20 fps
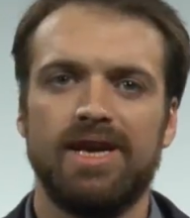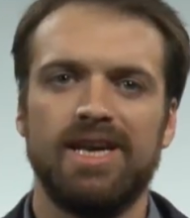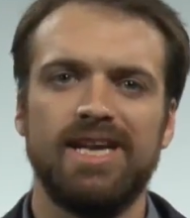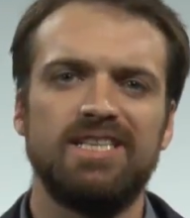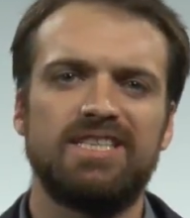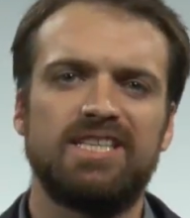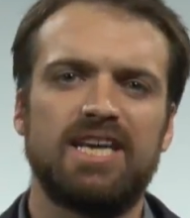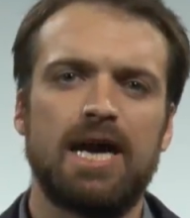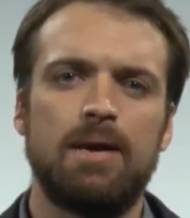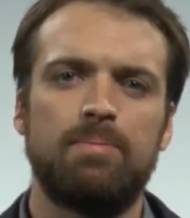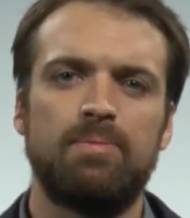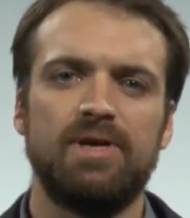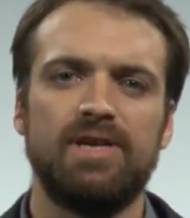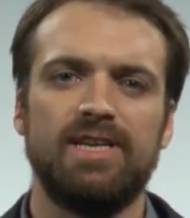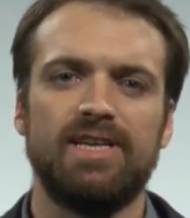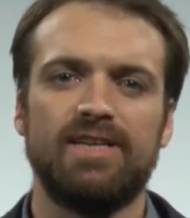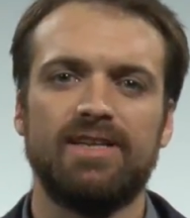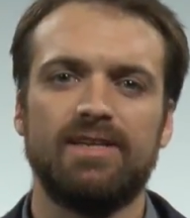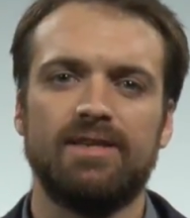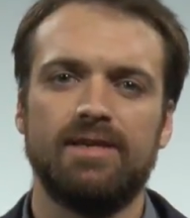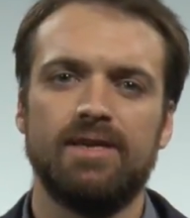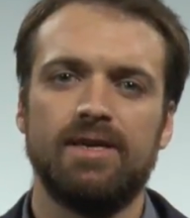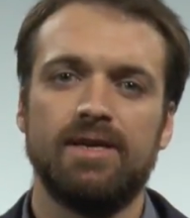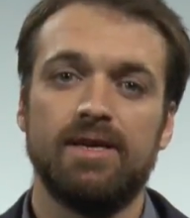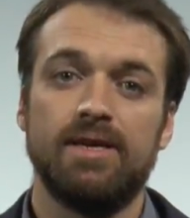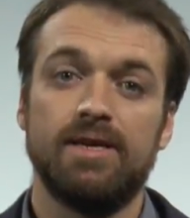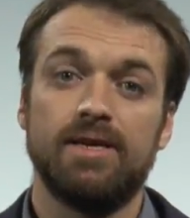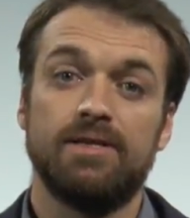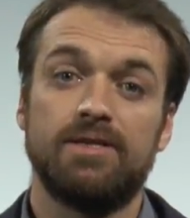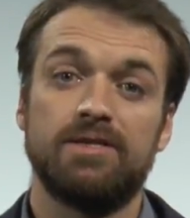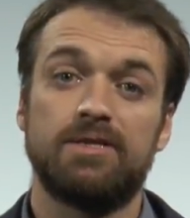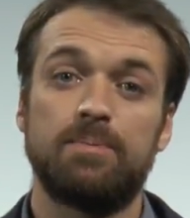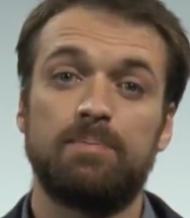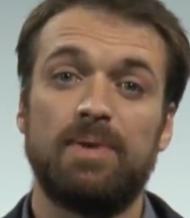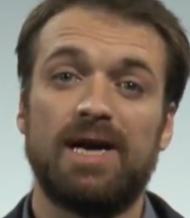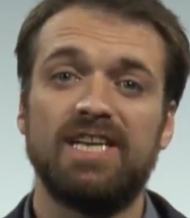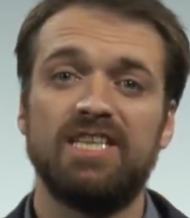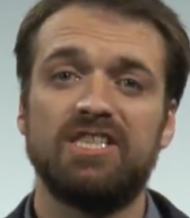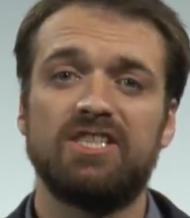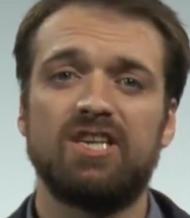It's happening. The
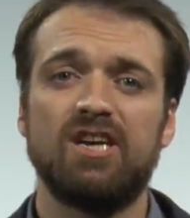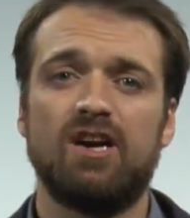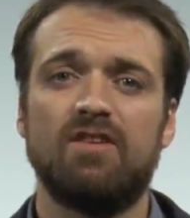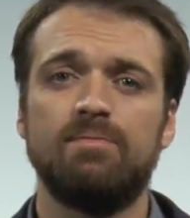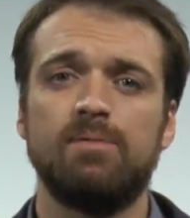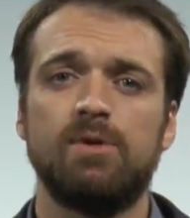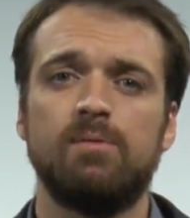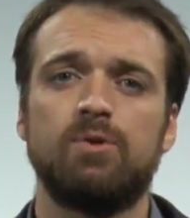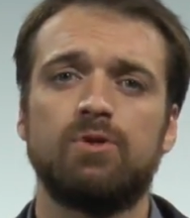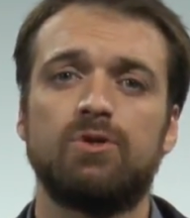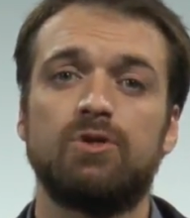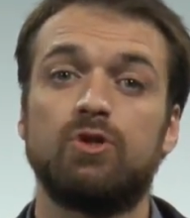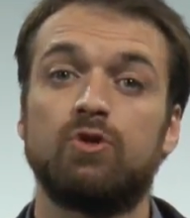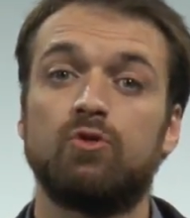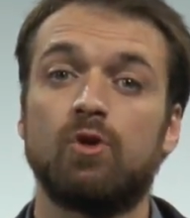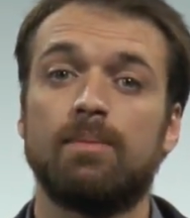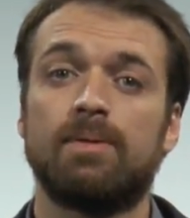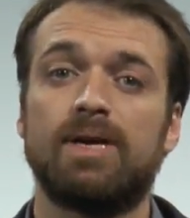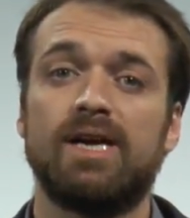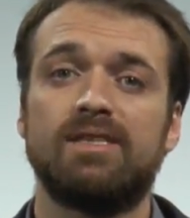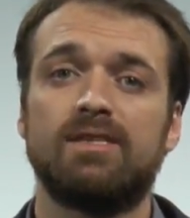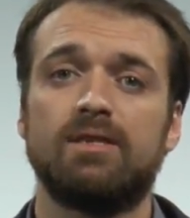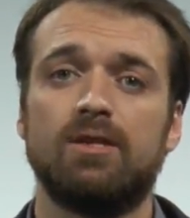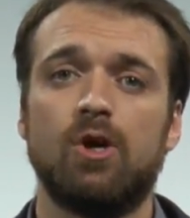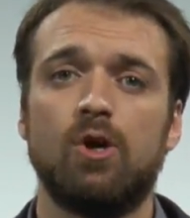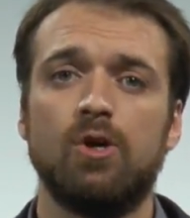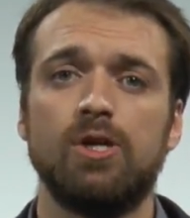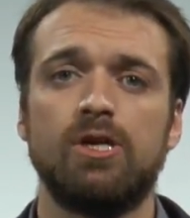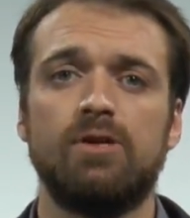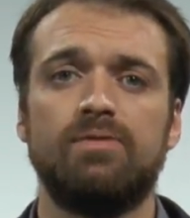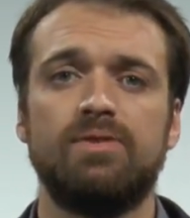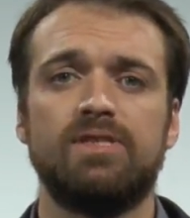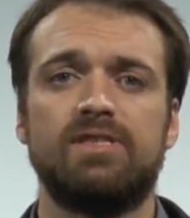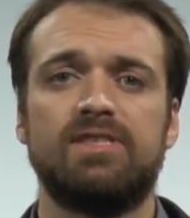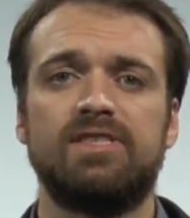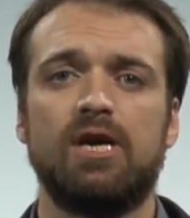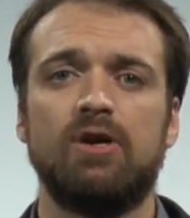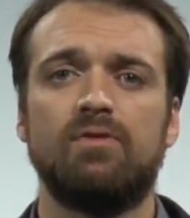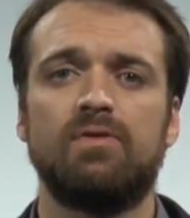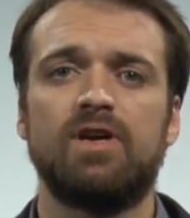Spanish government will strip Catalonia of its
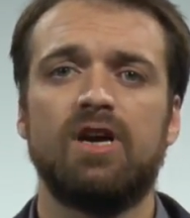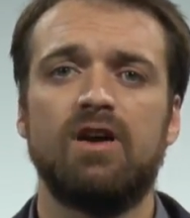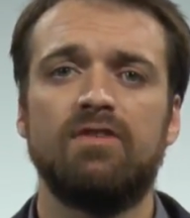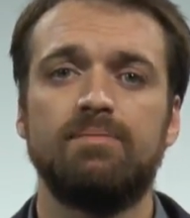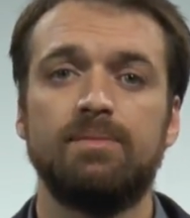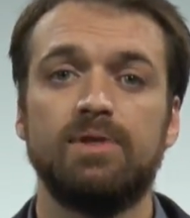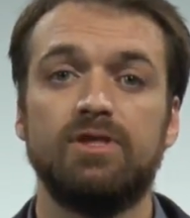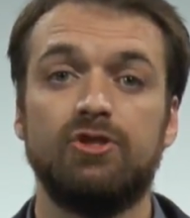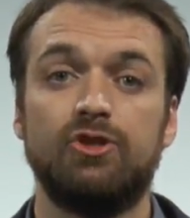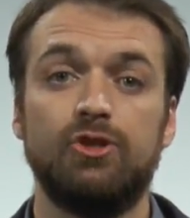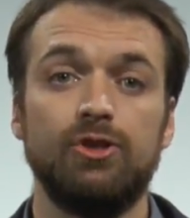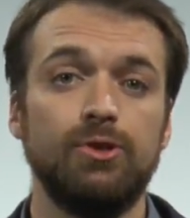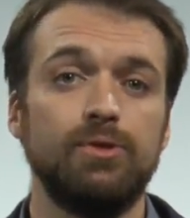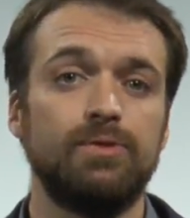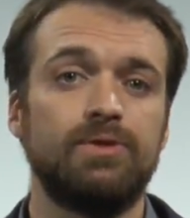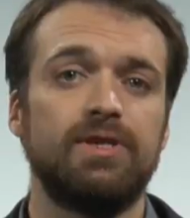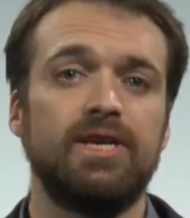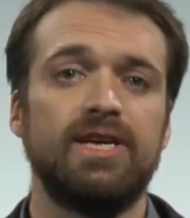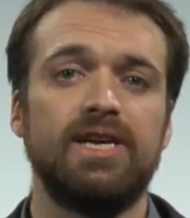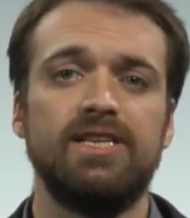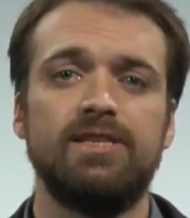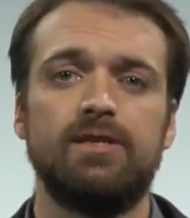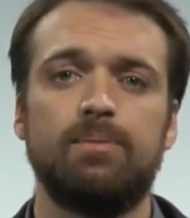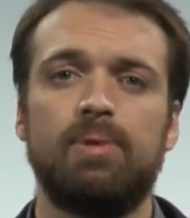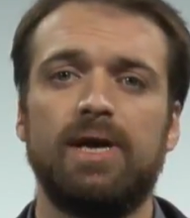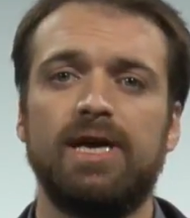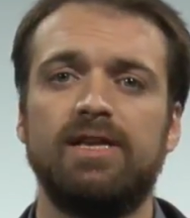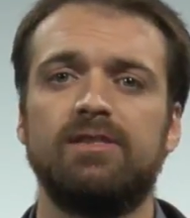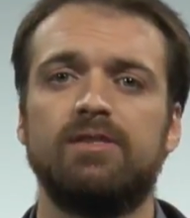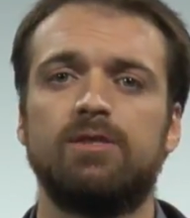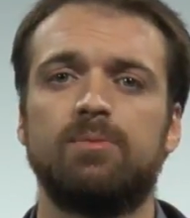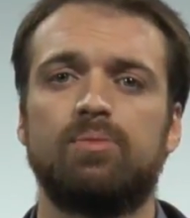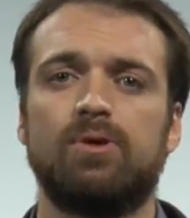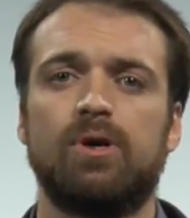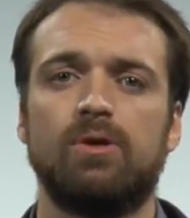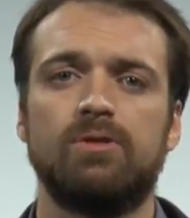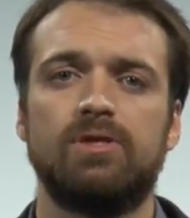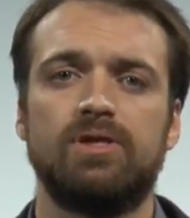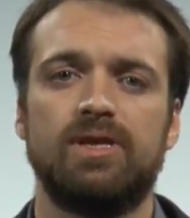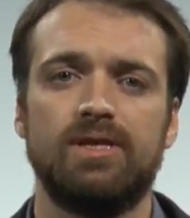self-government due to the independence
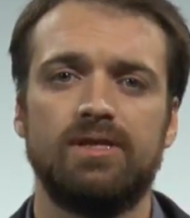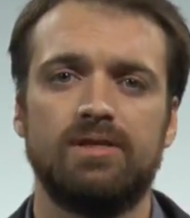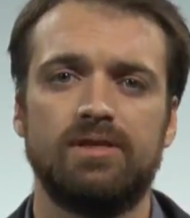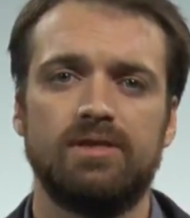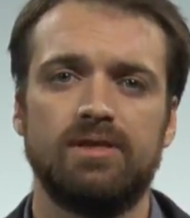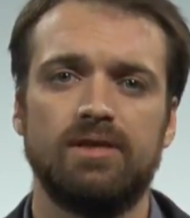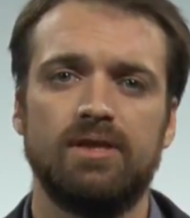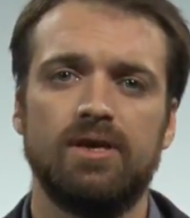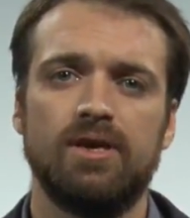process.